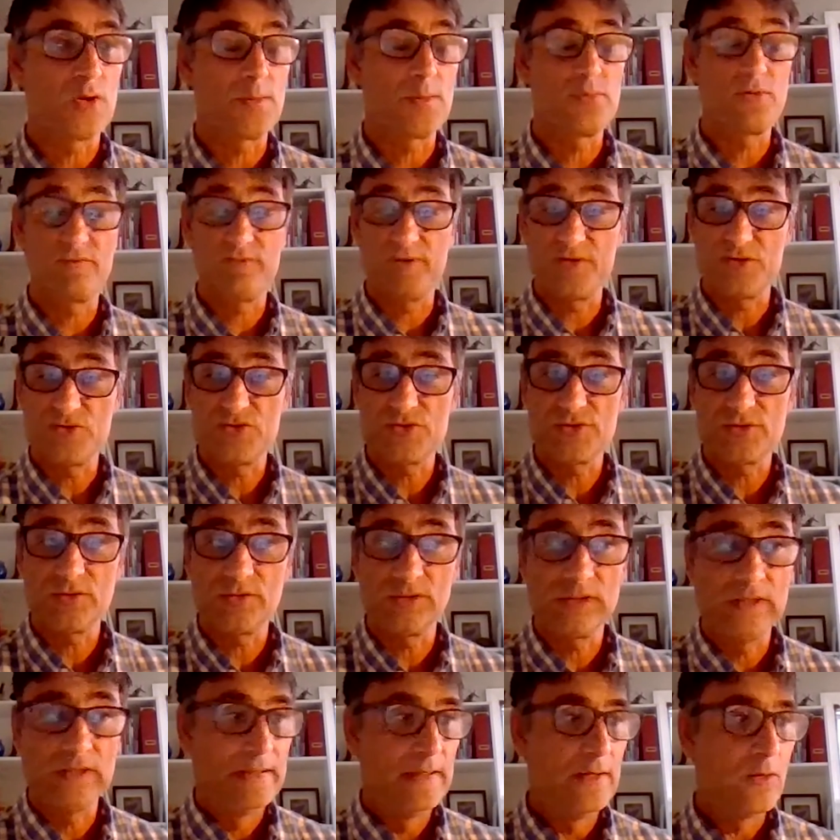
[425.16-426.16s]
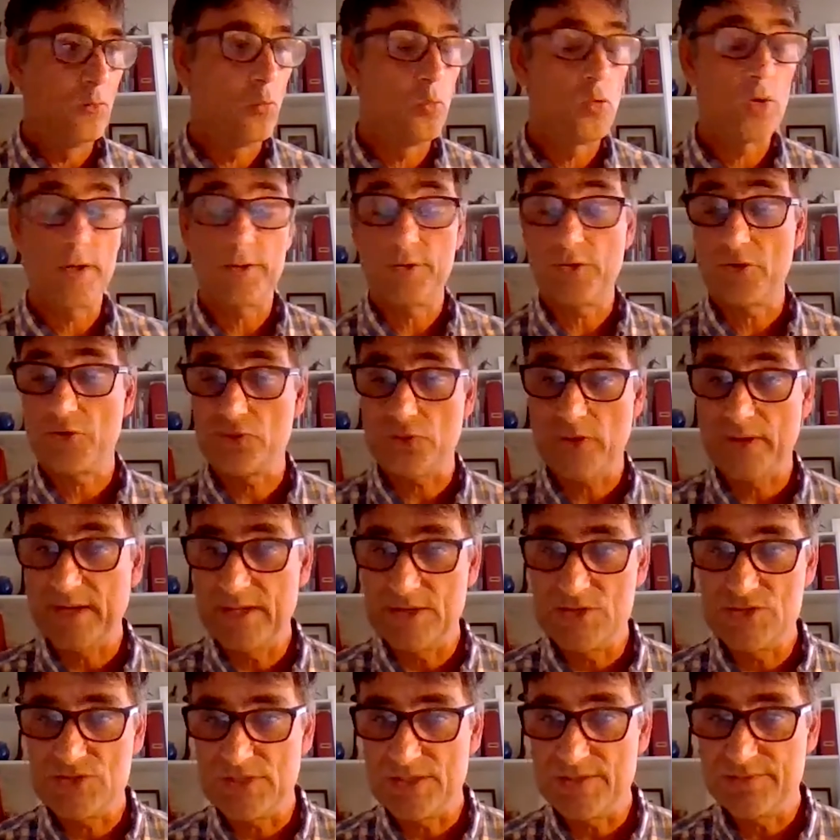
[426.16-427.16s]
provincial water
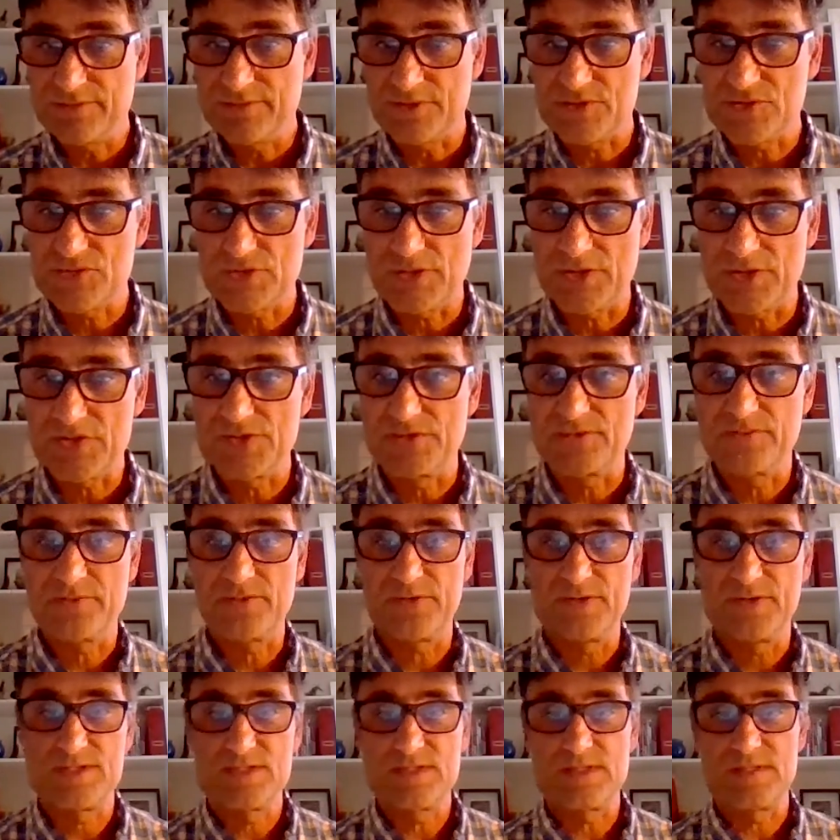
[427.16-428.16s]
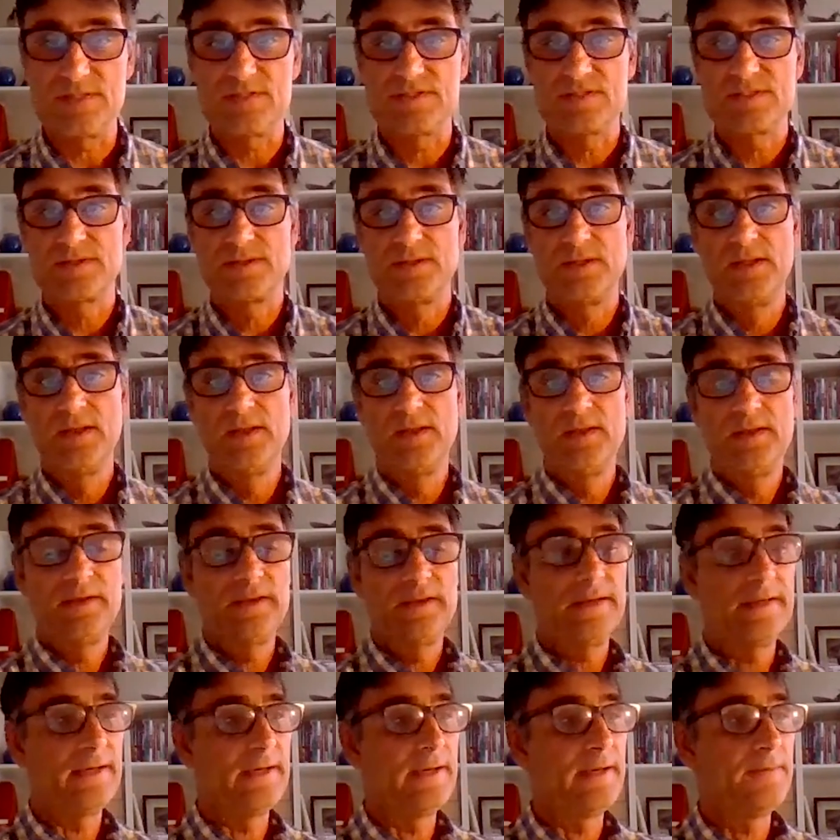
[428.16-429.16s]
drainage infrastructure, for instance,
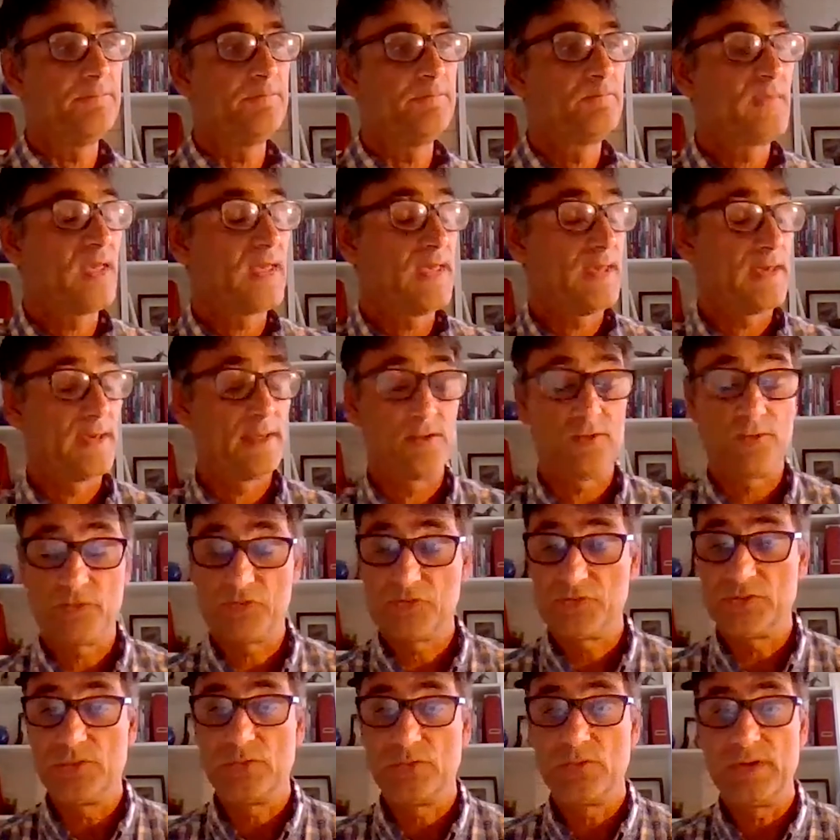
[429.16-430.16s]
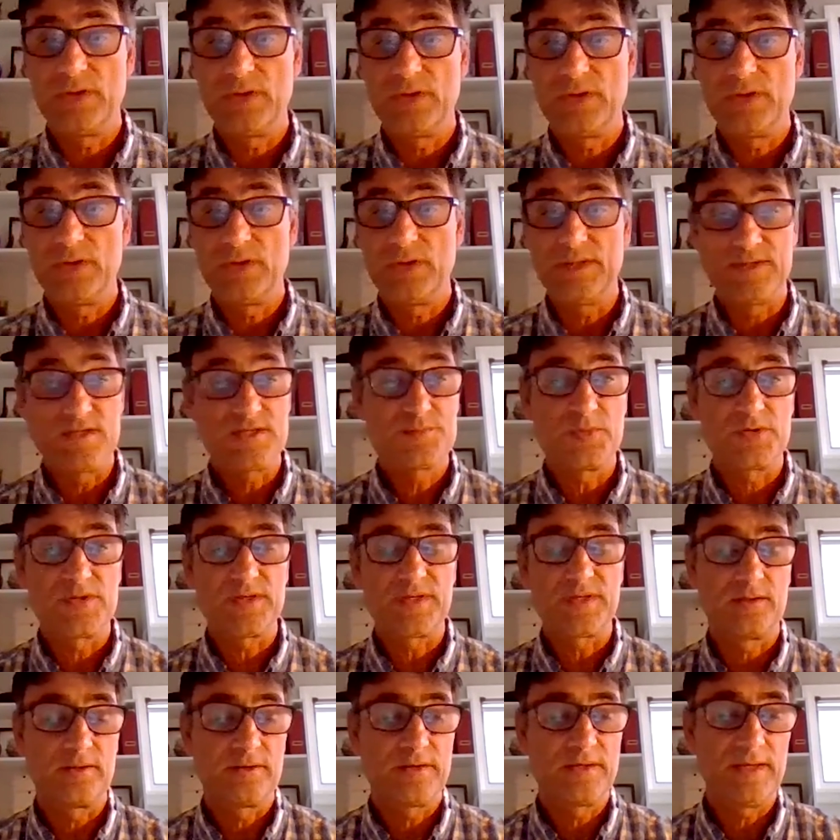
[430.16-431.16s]
and also in this
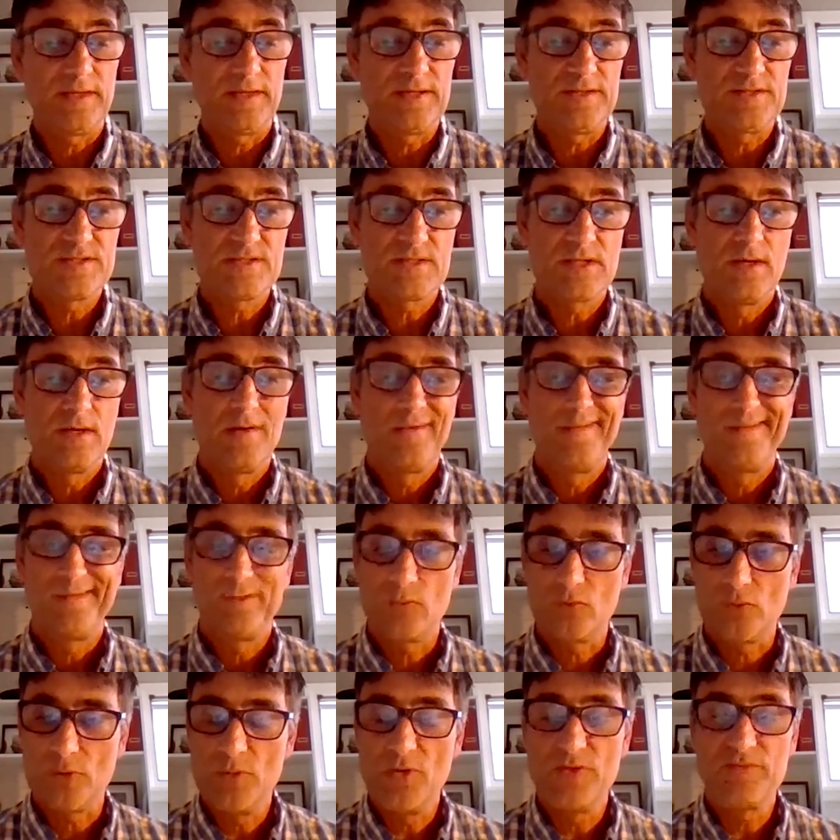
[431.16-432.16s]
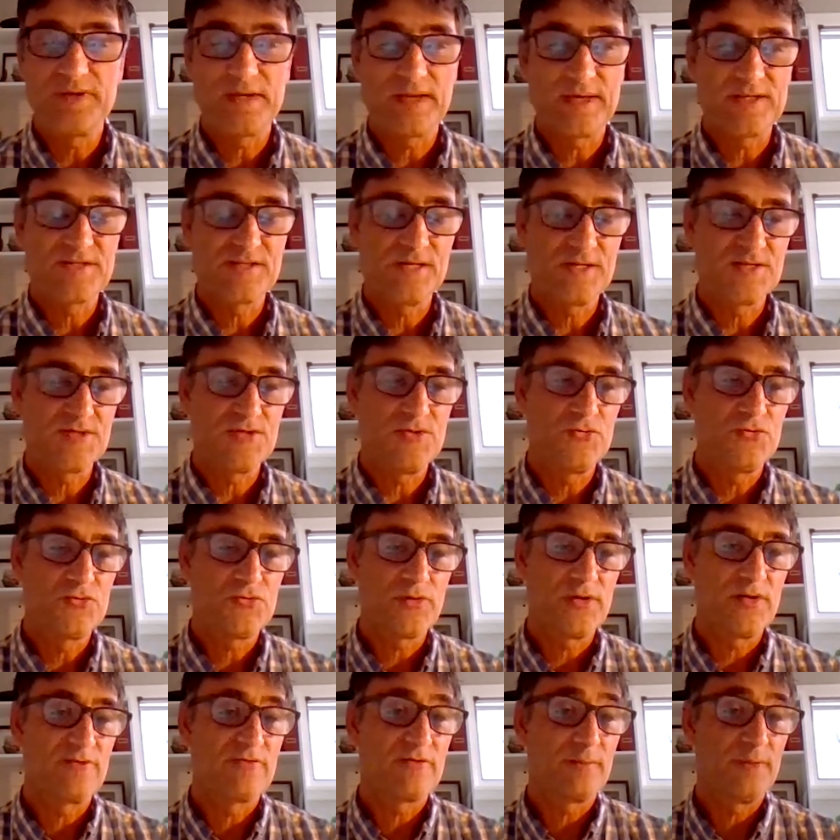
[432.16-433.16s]
particular case, removing excess
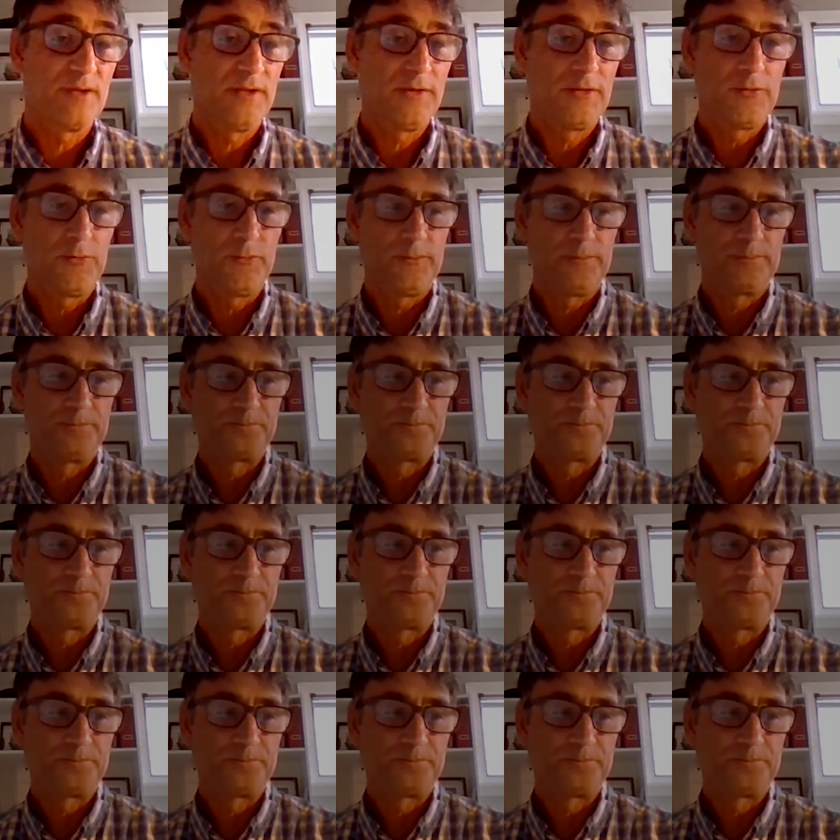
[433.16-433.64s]
nutrient from a lagoon.